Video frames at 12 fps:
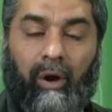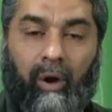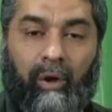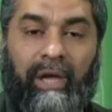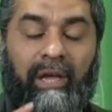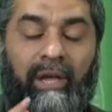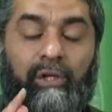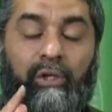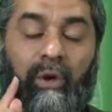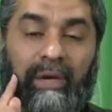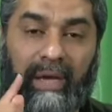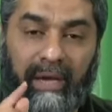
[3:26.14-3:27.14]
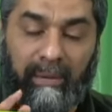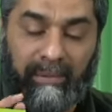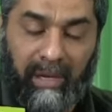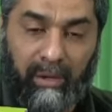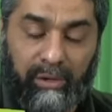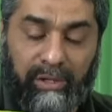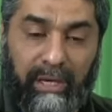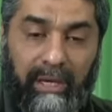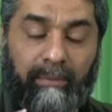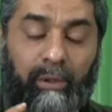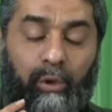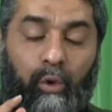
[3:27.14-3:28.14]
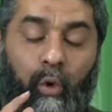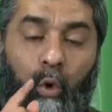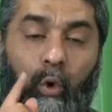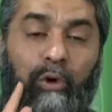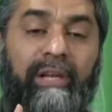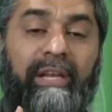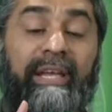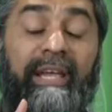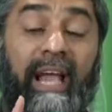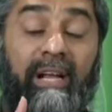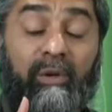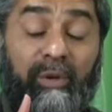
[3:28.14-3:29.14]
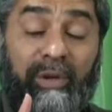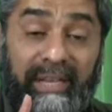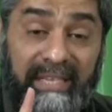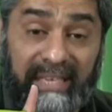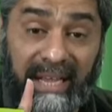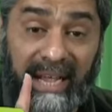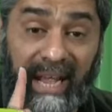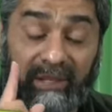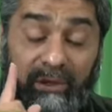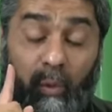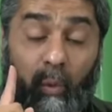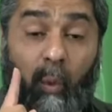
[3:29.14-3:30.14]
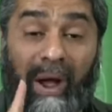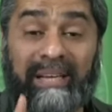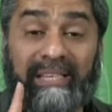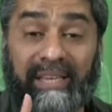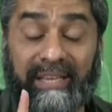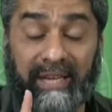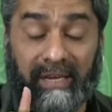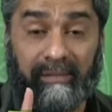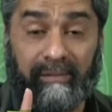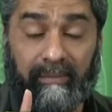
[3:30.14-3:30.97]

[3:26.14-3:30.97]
Okay. So again, I'm telling you, Salim, you only calculate zakat once a year.